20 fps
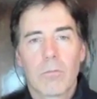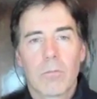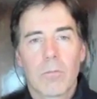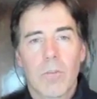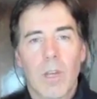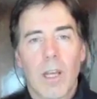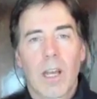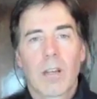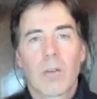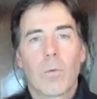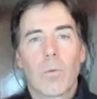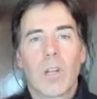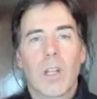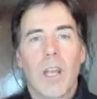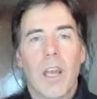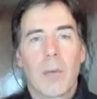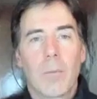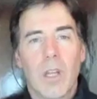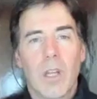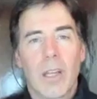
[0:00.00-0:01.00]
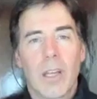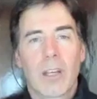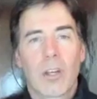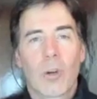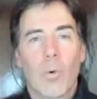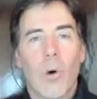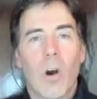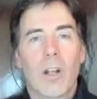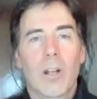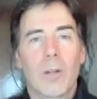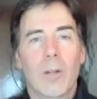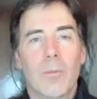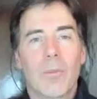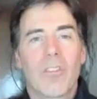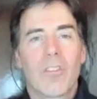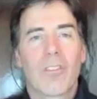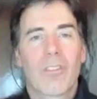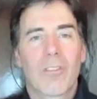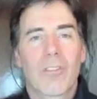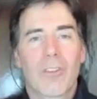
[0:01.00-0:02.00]

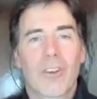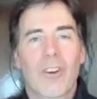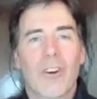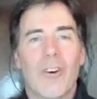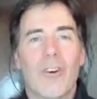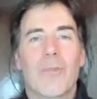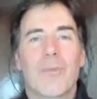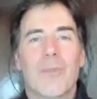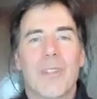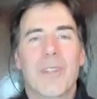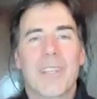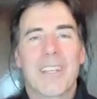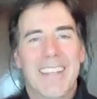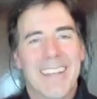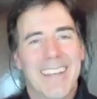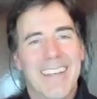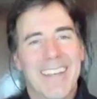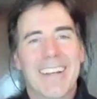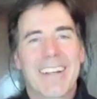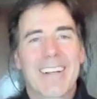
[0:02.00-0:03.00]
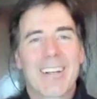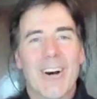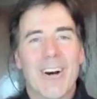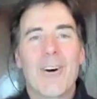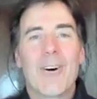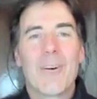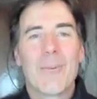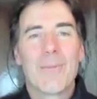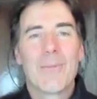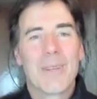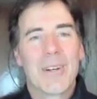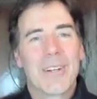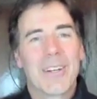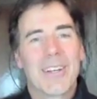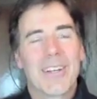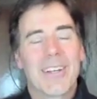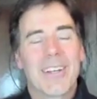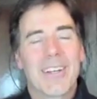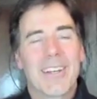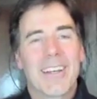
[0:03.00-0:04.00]
equanimous, calm
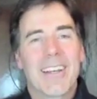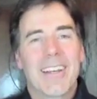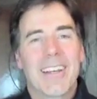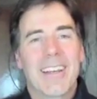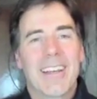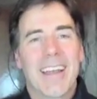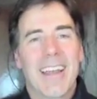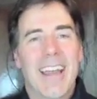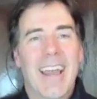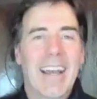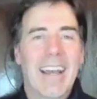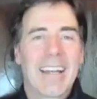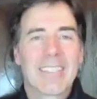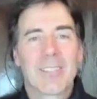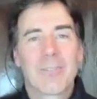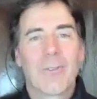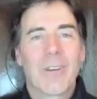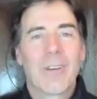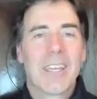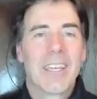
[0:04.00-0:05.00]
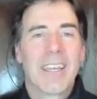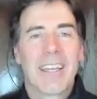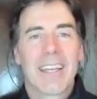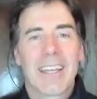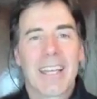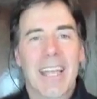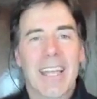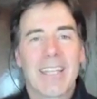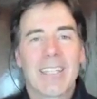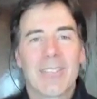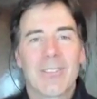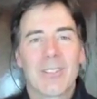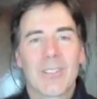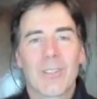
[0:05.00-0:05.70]
as we engage with the